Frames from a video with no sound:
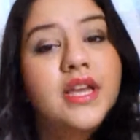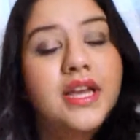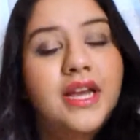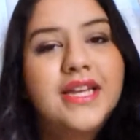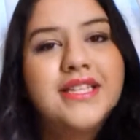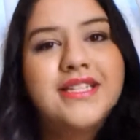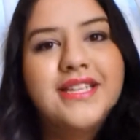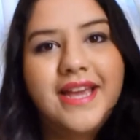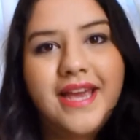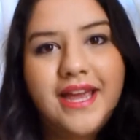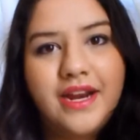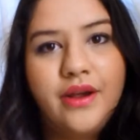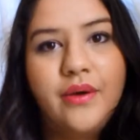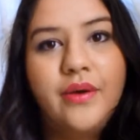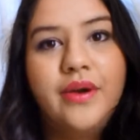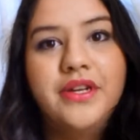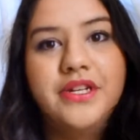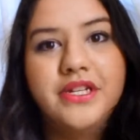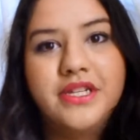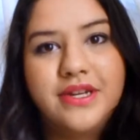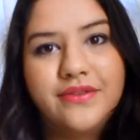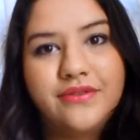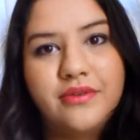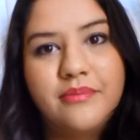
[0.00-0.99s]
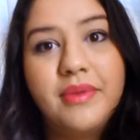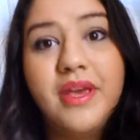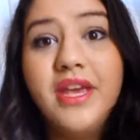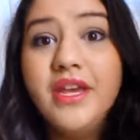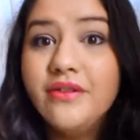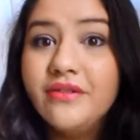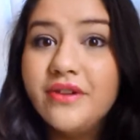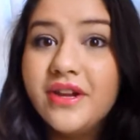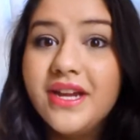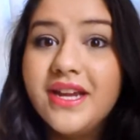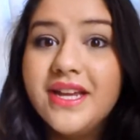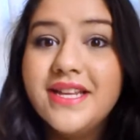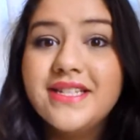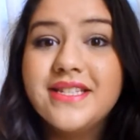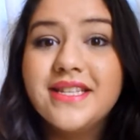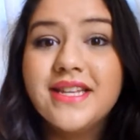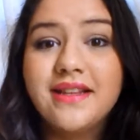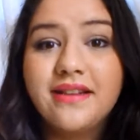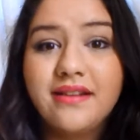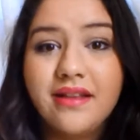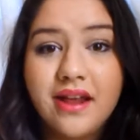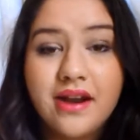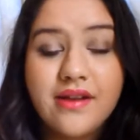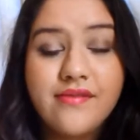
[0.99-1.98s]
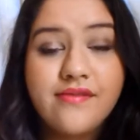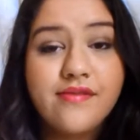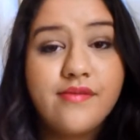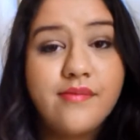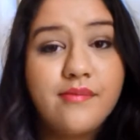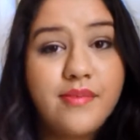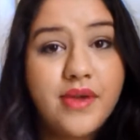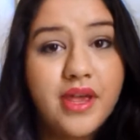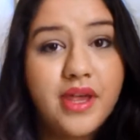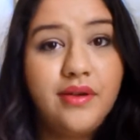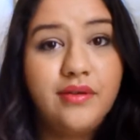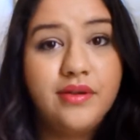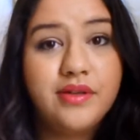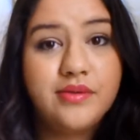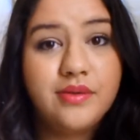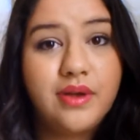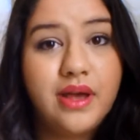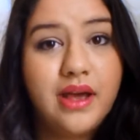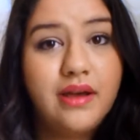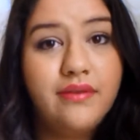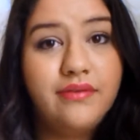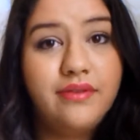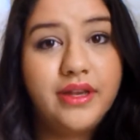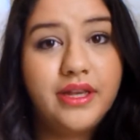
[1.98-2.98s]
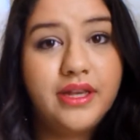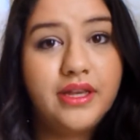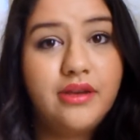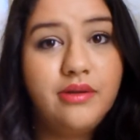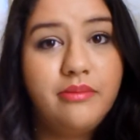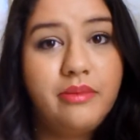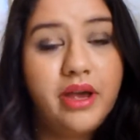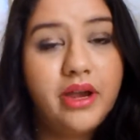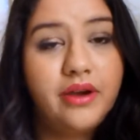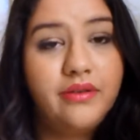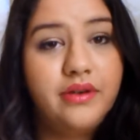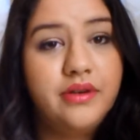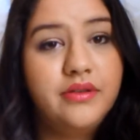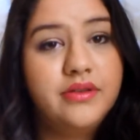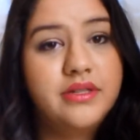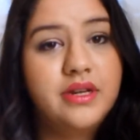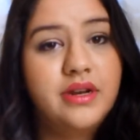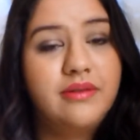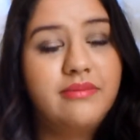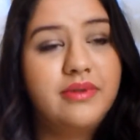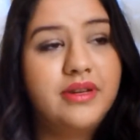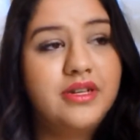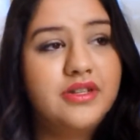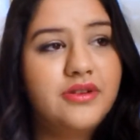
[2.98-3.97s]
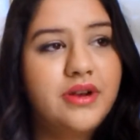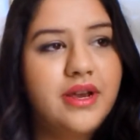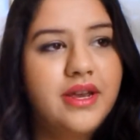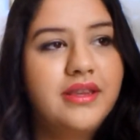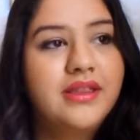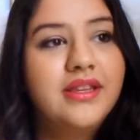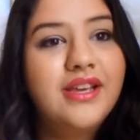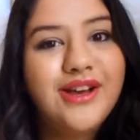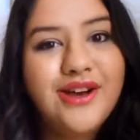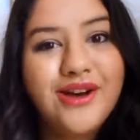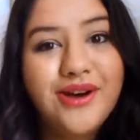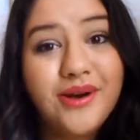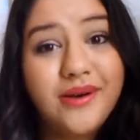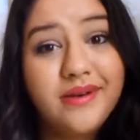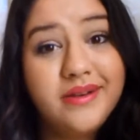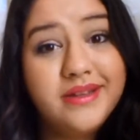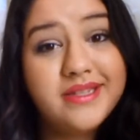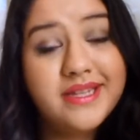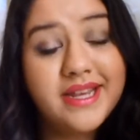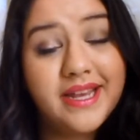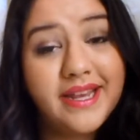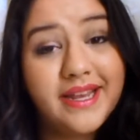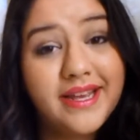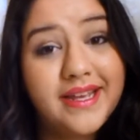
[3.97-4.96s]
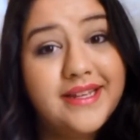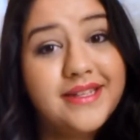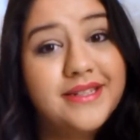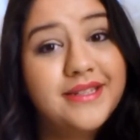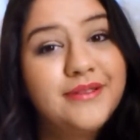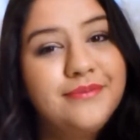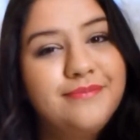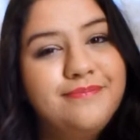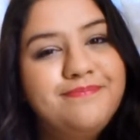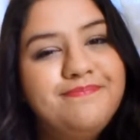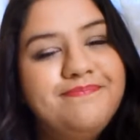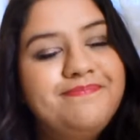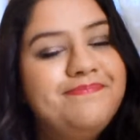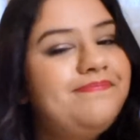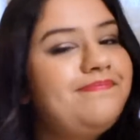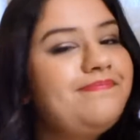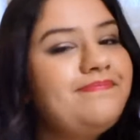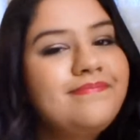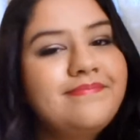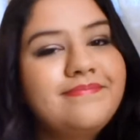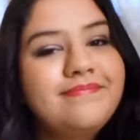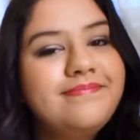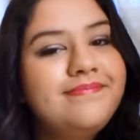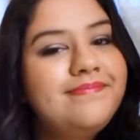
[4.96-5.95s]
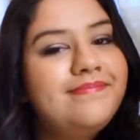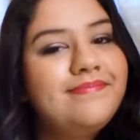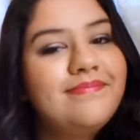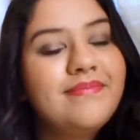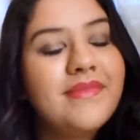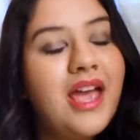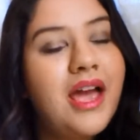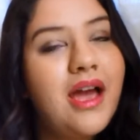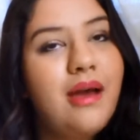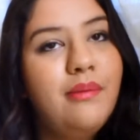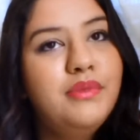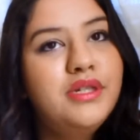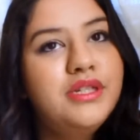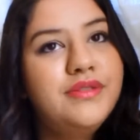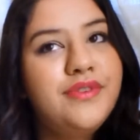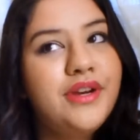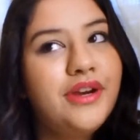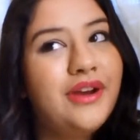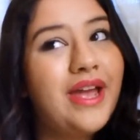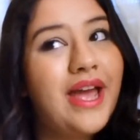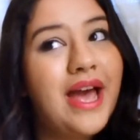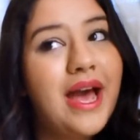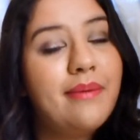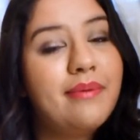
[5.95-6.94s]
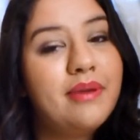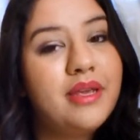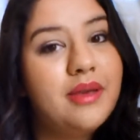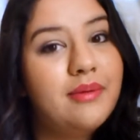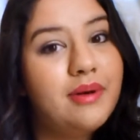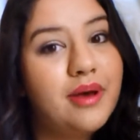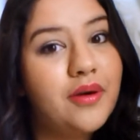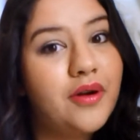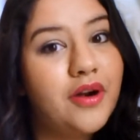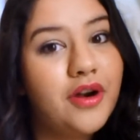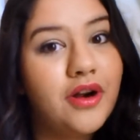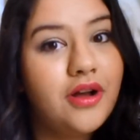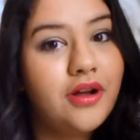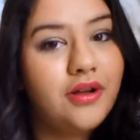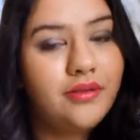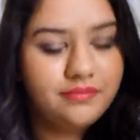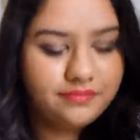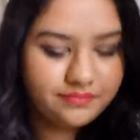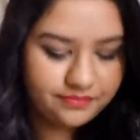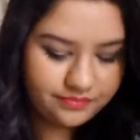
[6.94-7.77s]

Because again, going to different bakeries, a lot of bakeries will have like cute macaroons, and I've been trying those, and I'm just very happy about it all.